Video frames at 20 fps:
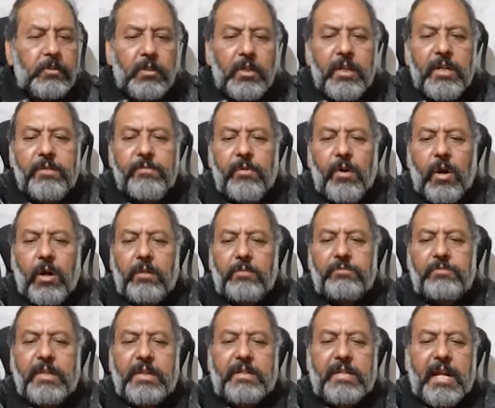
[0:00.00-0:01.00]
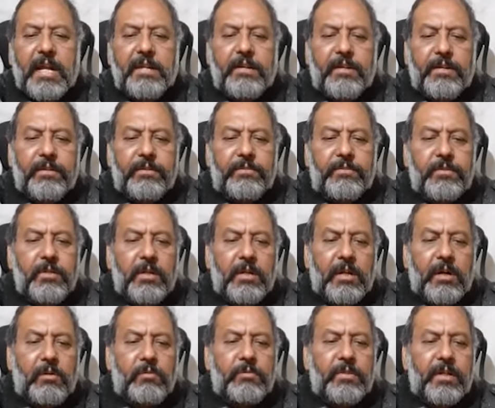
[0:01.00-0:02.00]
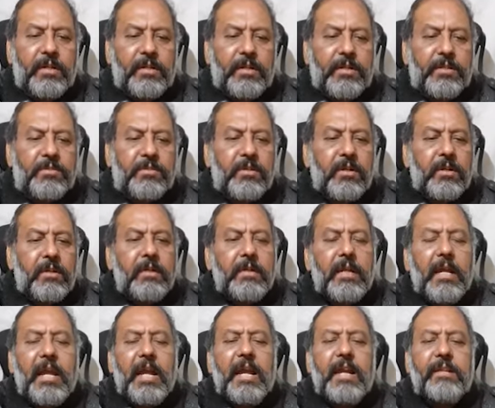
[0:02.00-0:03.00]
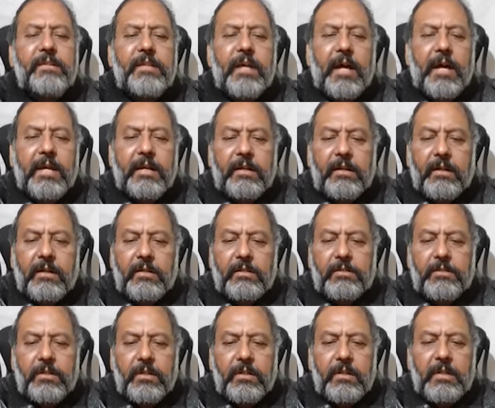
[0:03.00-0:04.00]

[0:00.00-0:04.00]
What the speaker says: involves the tendons around the wrist and the ankles,